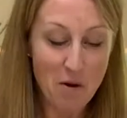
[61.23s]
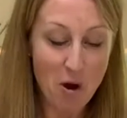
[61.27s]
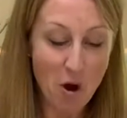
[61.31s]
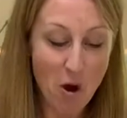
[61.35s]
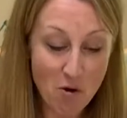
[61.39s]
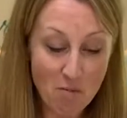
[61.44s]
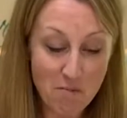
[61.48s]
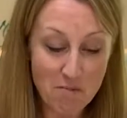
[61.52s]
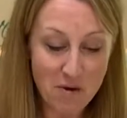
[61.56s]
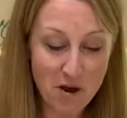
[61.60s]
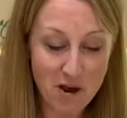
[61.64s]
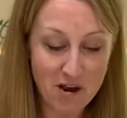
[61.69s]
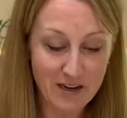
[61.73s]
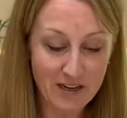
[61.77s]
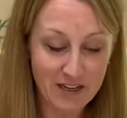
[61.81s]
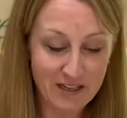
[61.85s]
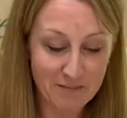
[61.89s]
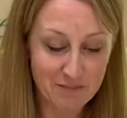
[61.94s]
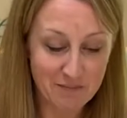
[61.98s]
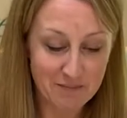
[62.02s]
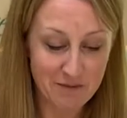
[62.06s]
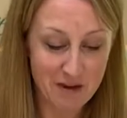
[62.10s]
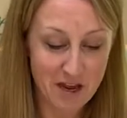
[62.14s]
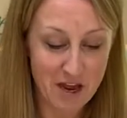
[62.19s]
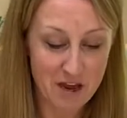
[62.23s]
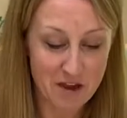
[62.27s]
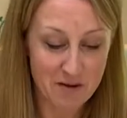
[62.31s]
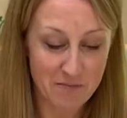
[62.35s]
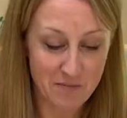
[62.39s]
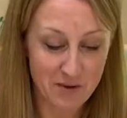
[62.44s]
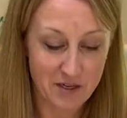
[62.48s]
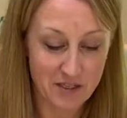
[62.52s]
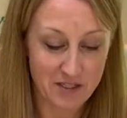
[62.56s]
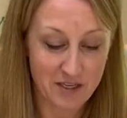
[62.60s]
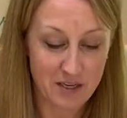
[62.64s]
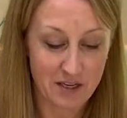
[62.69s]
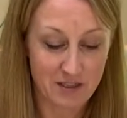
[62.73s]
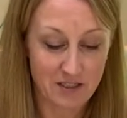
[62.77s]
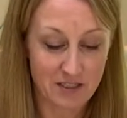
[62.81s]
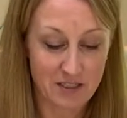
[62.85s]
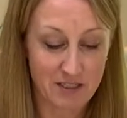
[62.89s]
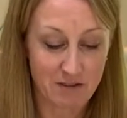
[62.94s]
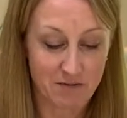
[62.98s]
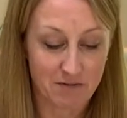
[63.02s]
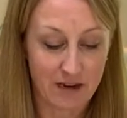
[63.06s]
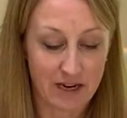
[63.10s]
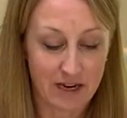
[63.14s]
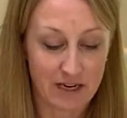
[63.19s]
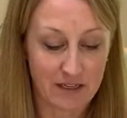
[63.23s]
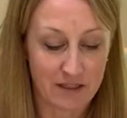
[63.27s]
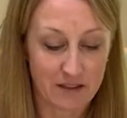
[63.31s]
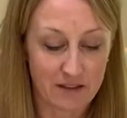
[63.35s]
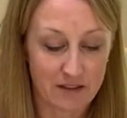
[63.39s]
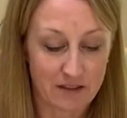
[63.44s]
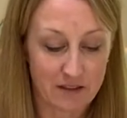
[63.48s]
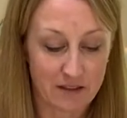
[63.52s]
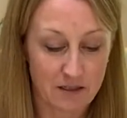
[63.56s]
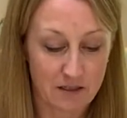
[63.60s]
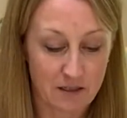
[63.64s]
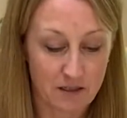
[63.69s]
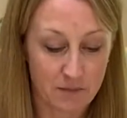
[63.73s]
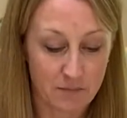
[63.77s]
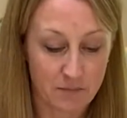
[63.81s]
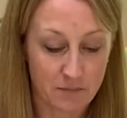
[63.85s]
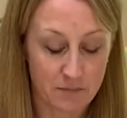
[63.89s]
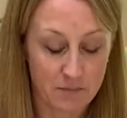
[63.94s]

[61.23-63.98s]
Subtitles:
On my eternity ring, the